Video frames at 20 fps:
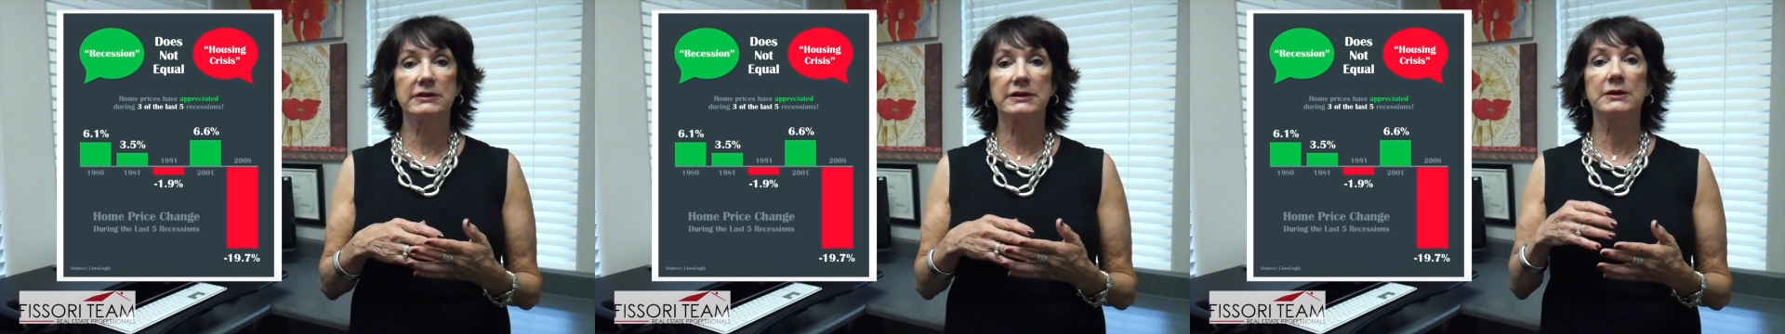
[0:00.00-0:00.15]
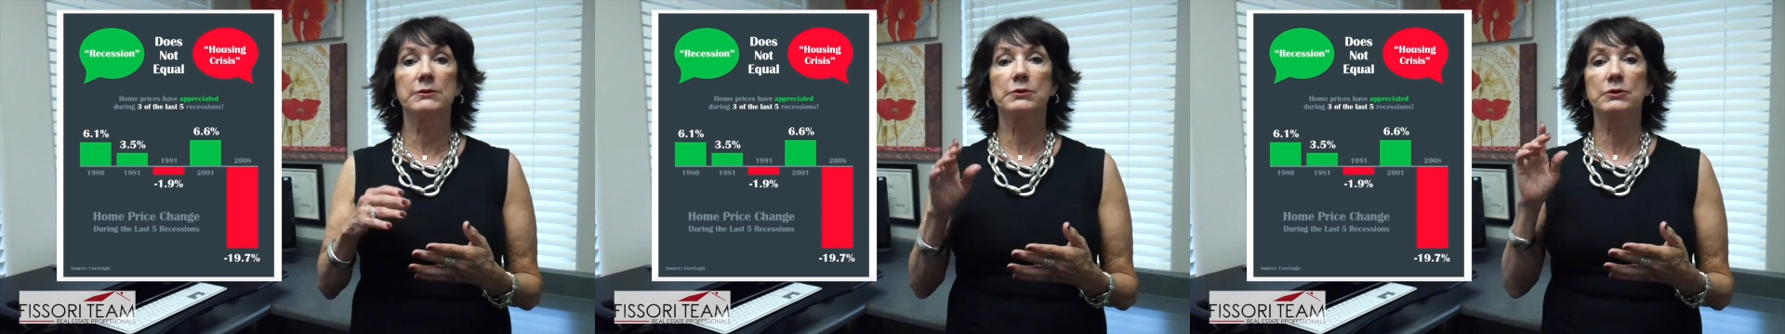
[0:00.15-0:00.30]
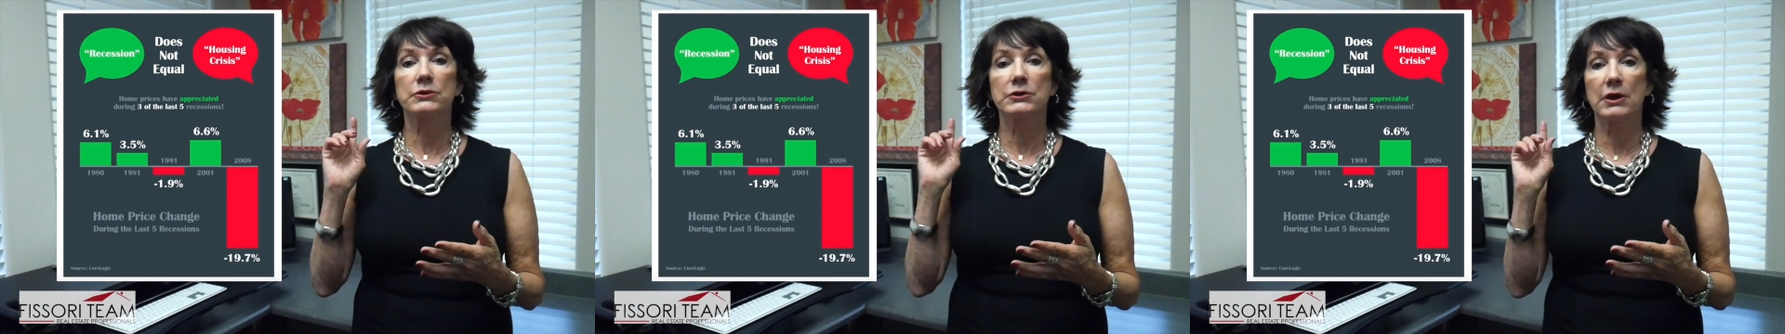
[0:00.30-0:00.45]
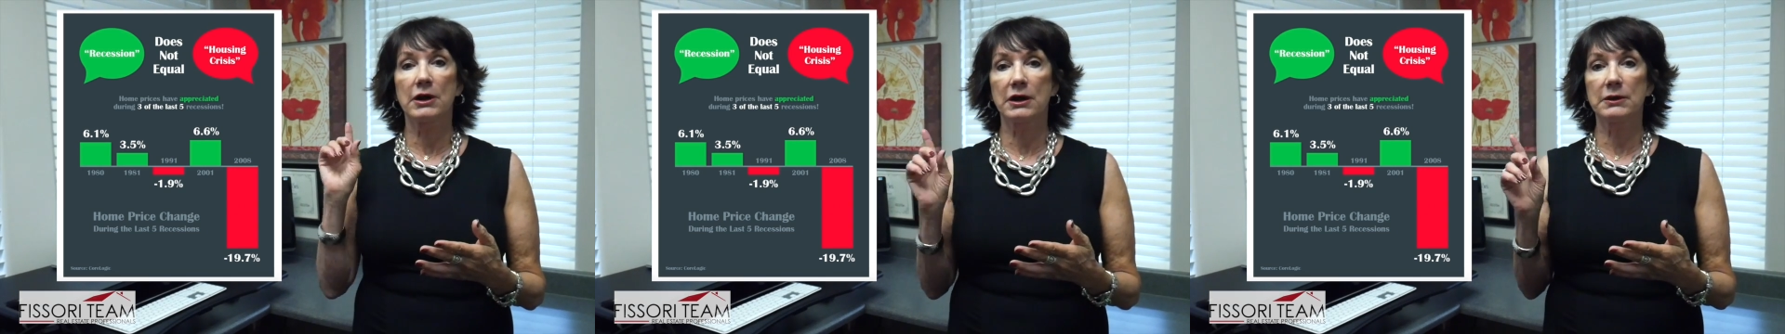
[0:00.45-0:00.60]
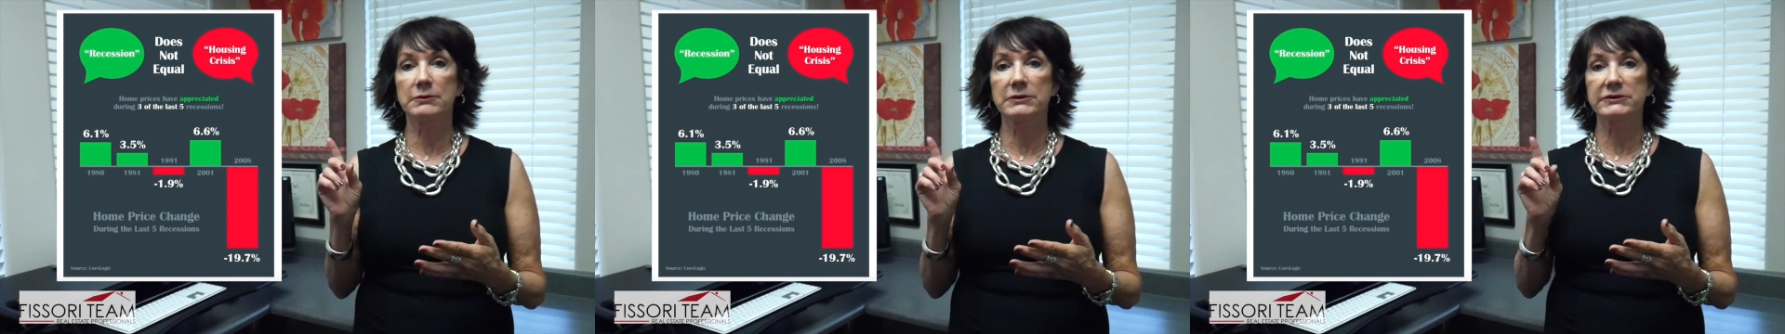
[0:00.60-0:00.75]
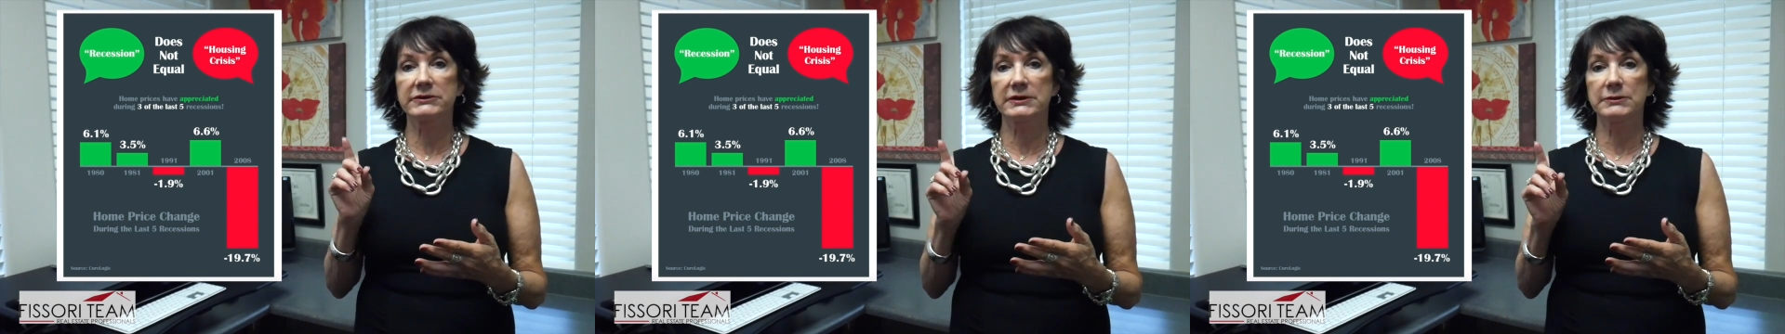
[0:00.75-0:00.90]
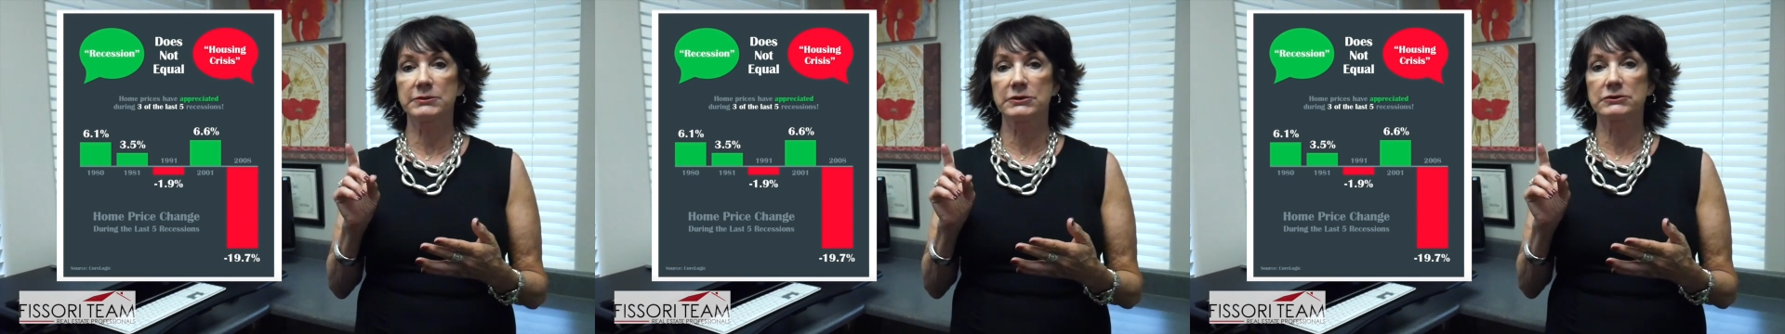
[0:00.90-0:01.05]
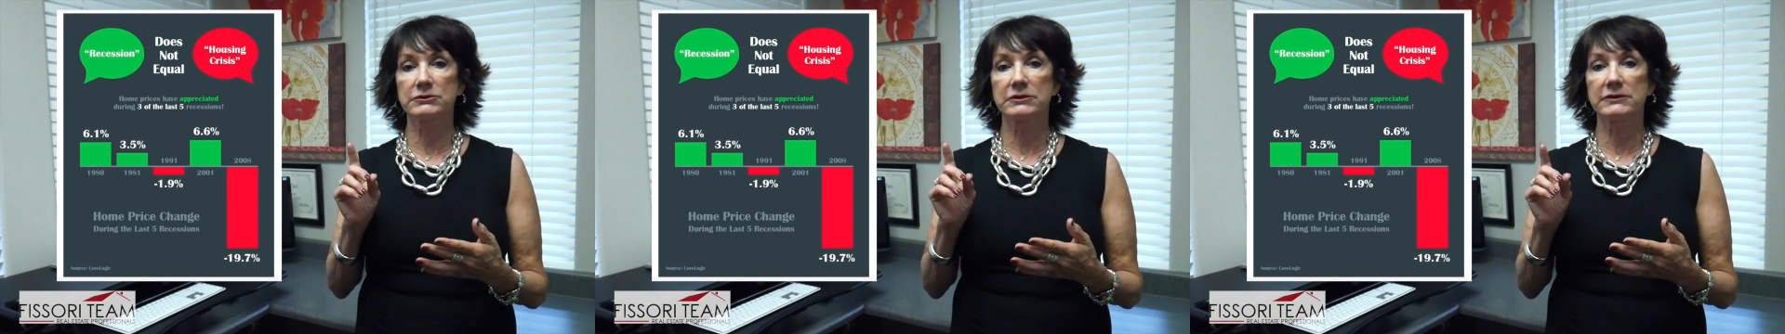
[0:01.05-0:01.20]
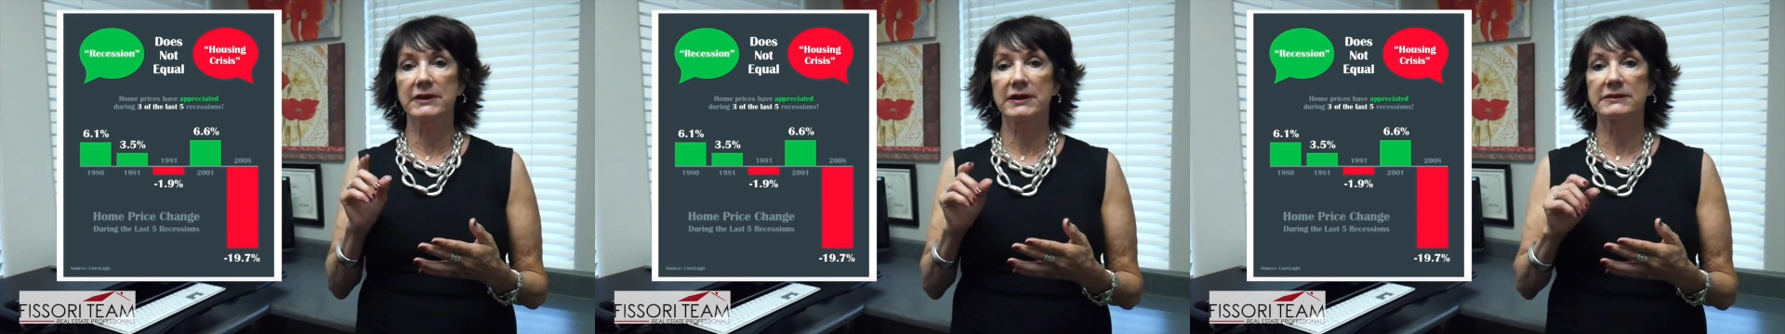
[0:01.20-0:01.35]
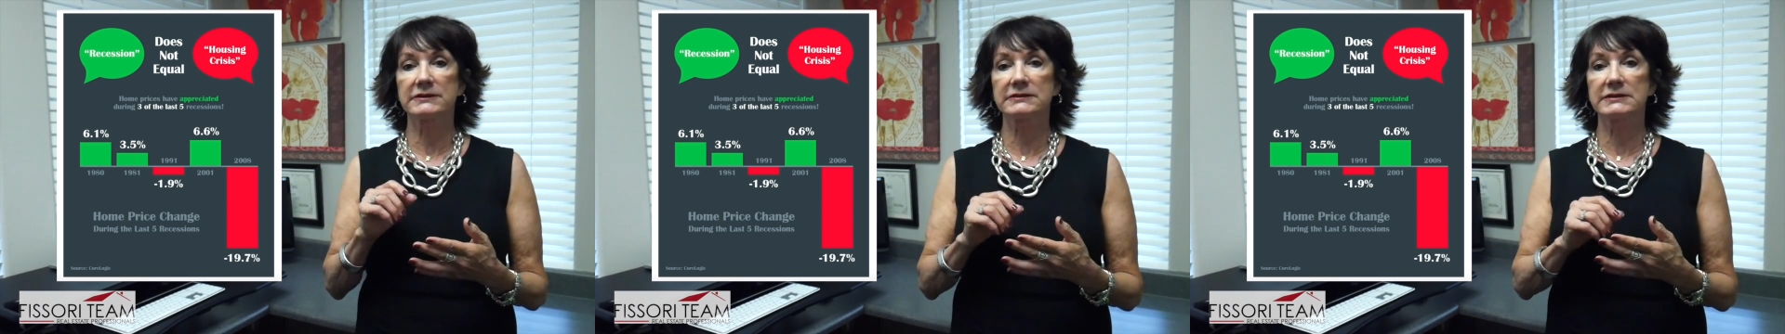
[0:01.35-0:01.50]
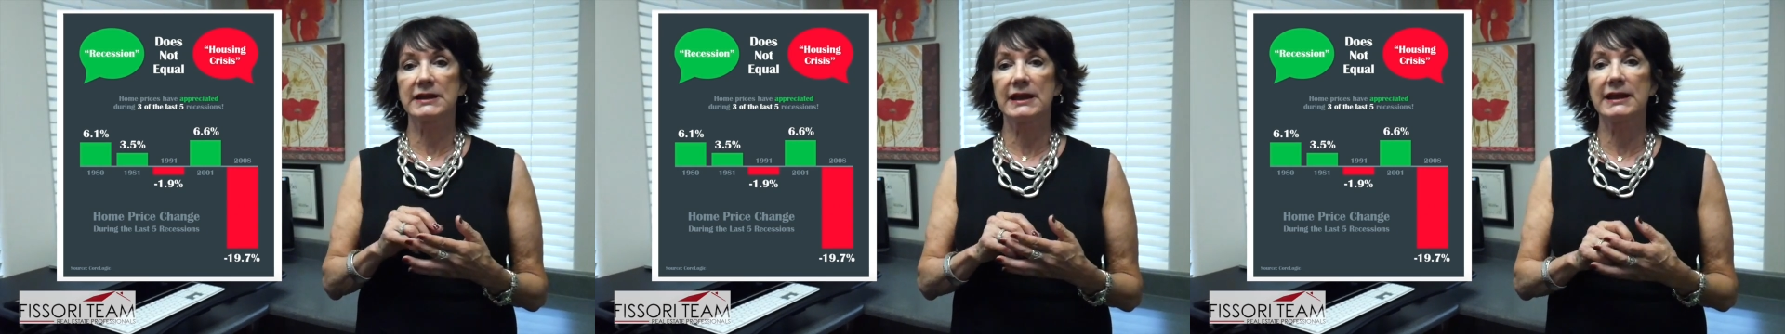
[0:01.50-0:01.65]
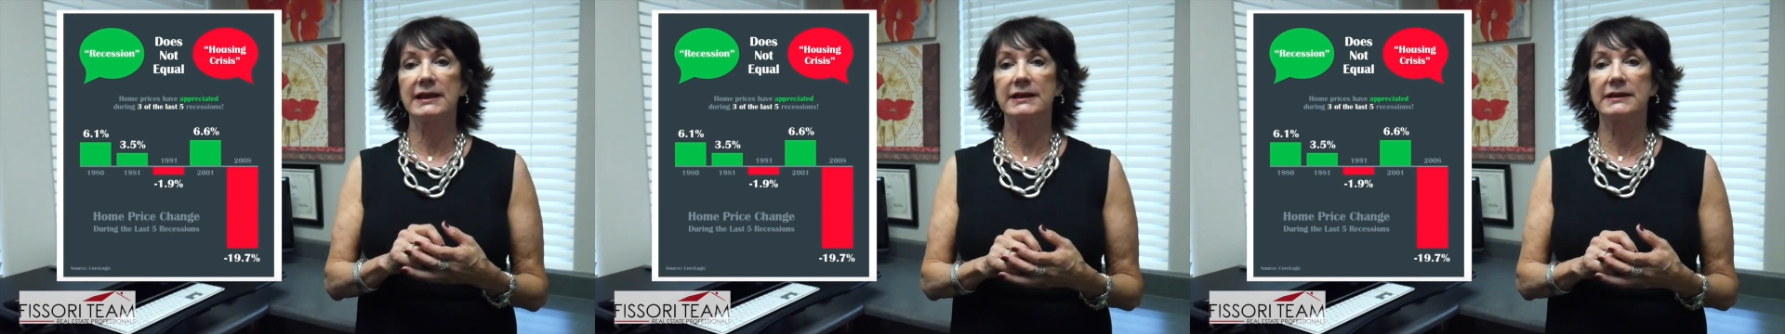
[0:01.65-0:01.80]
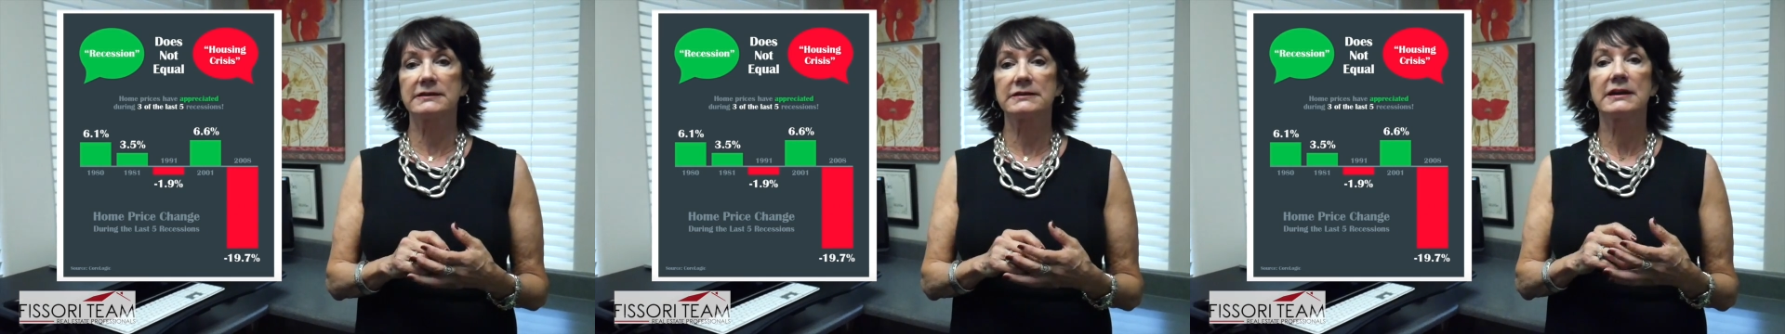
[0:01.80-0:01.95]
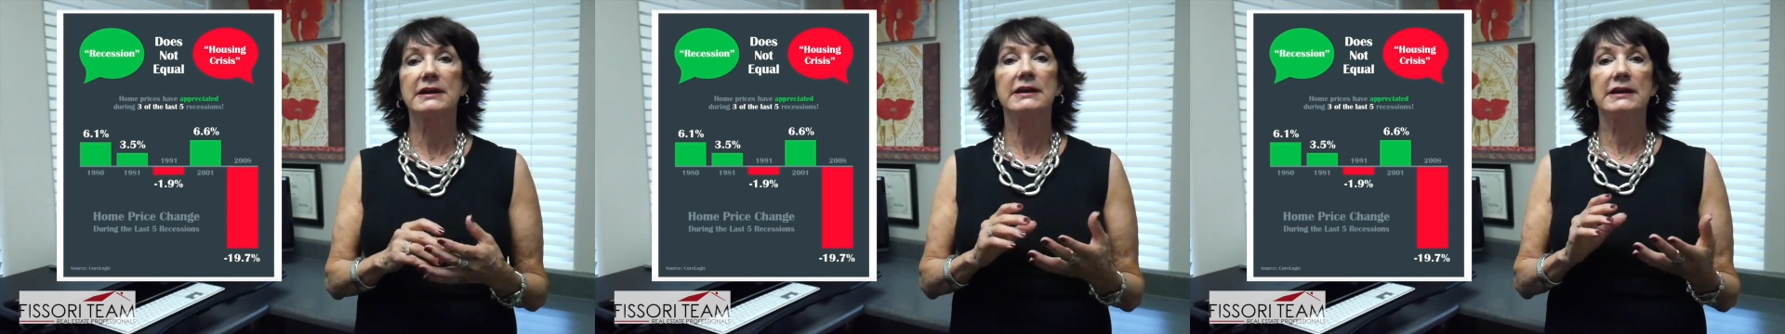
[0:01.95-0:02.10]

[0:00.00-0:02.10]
it will not resemble 2008,